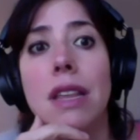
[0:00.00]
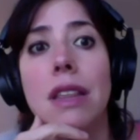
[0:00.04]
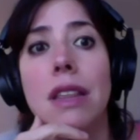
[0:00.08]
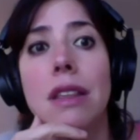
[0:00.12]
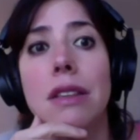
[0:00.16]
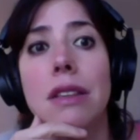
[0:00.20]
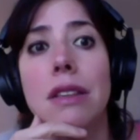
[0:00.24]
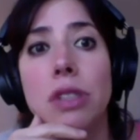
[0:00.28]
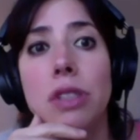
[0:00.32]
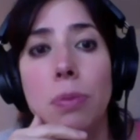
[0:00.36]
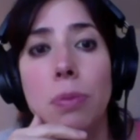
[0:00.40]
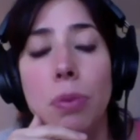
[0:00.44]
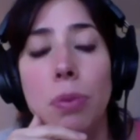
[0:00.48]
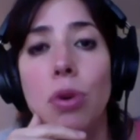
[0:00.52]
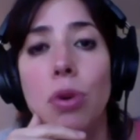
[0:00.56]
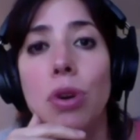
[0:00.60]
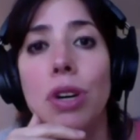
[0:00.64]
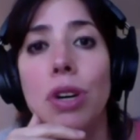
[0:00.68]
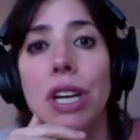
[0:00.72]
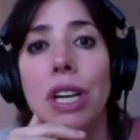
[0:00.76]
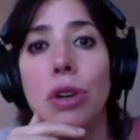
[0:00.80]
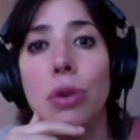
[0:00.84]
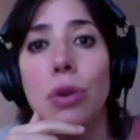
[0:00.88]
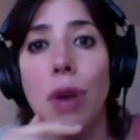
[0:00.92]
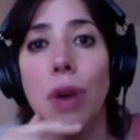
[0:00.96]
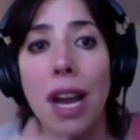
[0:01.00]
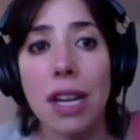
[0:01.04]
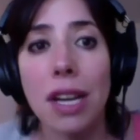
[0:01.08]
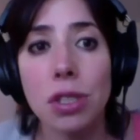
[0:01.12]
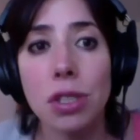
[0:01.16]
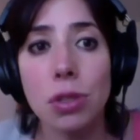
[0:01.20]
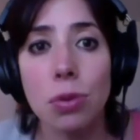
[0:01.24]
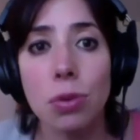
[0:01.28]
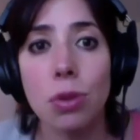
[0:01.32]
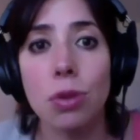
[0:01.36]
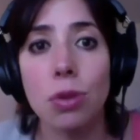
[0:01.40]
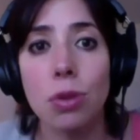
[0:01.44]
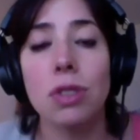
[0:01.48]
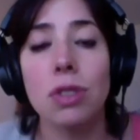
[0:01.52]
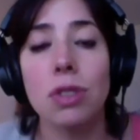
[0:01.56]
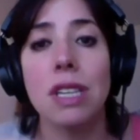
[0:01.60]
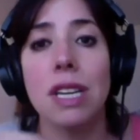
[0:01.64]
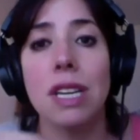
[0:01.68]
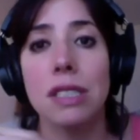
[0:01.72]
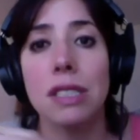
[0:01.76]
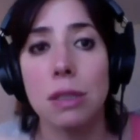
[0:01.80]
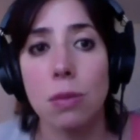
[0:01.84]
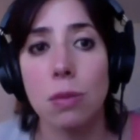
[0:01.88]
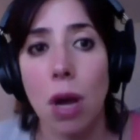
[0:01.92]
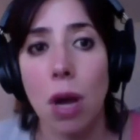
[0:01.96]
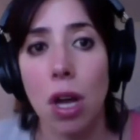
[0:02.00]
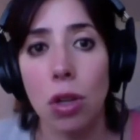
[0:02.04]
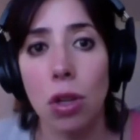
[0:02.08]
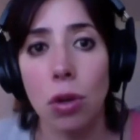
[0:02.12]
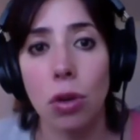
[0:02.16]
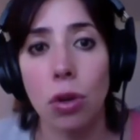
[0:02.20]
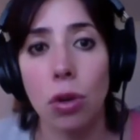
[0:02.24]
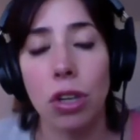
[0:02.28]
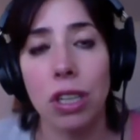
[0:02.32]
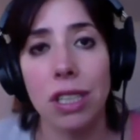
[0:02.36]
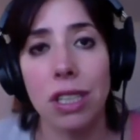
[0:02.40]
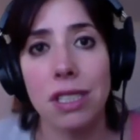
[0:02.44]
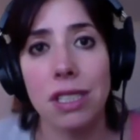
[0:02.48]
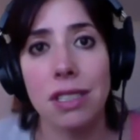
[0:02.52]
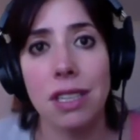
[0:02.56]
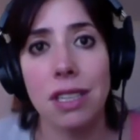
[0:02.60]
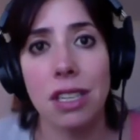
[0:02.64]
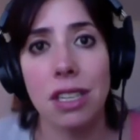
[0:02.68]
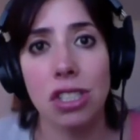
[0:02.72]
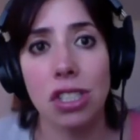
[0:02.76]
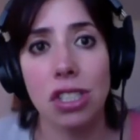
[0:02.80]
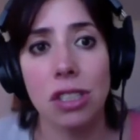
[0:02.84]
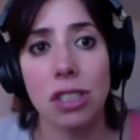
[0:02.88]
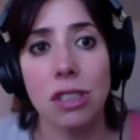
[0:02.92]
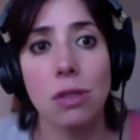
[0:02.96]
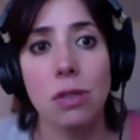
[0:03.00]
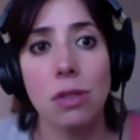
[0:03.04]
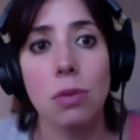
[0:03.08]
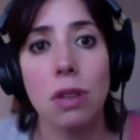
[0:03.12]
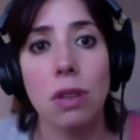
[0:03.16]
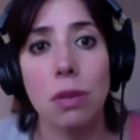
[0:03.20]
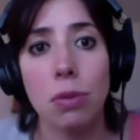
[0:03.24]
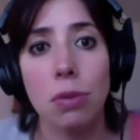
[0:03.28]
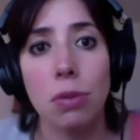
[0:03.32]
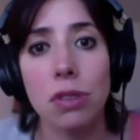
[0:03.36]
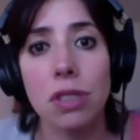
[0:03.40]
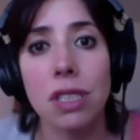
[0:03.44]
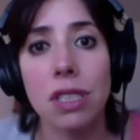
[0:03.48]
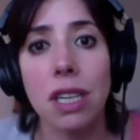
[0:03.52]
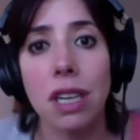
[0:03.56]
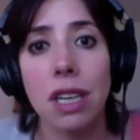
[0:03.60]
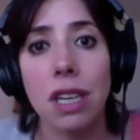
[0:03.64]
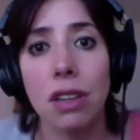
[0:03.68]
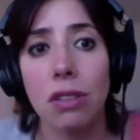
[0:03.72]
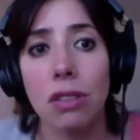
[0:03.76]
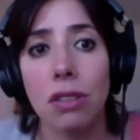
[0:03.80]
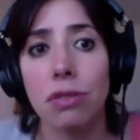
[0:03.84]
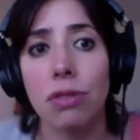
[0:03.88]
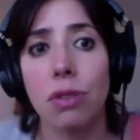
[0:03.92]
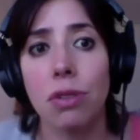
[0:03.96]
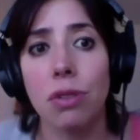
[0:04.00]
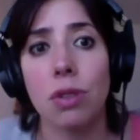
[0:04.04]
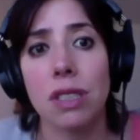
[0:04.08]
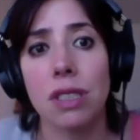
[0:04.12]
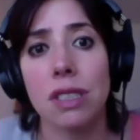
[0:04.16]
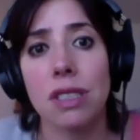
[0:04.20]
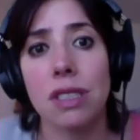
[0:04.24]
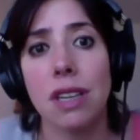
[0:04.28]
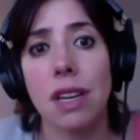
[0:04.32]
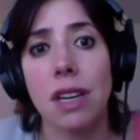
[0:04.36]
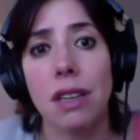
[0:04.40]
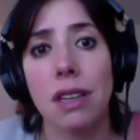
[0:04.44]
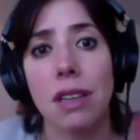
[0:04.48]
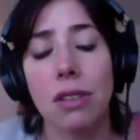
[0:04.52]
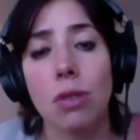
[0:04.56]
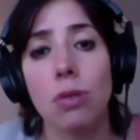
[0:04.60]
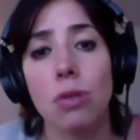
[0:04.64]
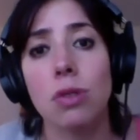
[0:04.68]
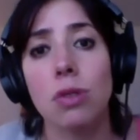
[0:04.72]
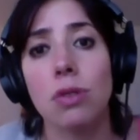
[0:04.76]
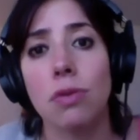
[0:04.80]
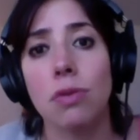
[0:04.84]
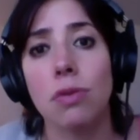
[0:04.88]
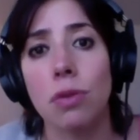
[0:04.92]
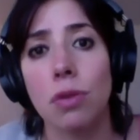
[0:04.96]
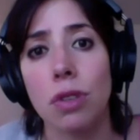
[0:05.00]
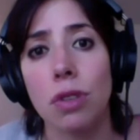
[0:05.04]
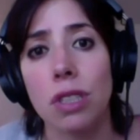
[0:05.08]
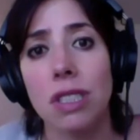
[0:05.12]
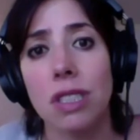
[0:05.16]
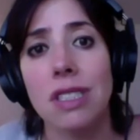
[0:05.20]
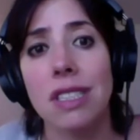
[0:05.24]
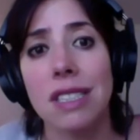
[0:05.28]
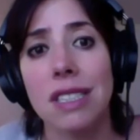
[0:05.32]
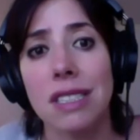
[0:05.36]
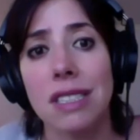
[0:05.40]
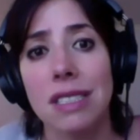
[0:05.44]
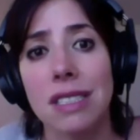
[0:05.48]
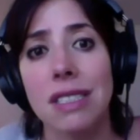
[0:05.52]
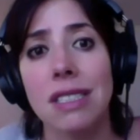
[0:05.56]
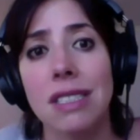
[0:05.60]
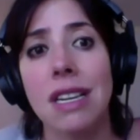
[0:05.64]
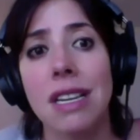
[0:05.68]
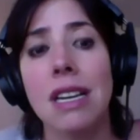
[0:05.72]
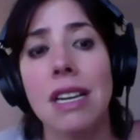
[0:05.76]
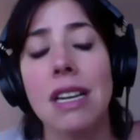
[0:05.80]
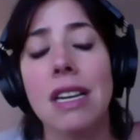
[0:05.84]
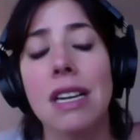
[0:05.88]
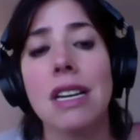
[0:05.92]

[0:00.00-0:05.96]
supporting grassroots and smaller organizations with a particular focus on those voices